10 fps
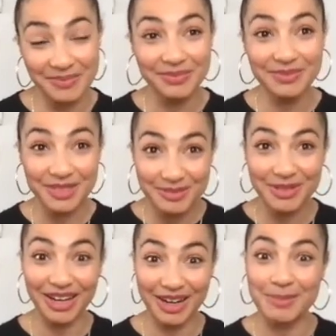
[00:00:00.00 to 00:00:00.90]
some
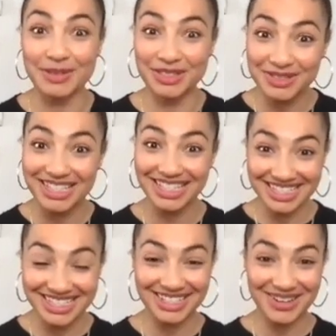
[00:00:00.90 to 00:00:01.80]
great opportunities.
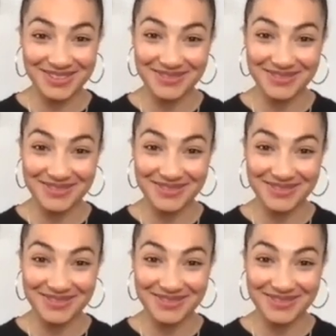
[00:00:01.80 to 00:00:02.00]
So